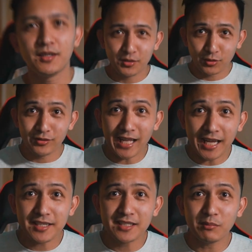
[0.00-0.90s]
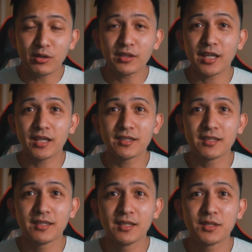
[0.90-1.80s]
So that is the montage.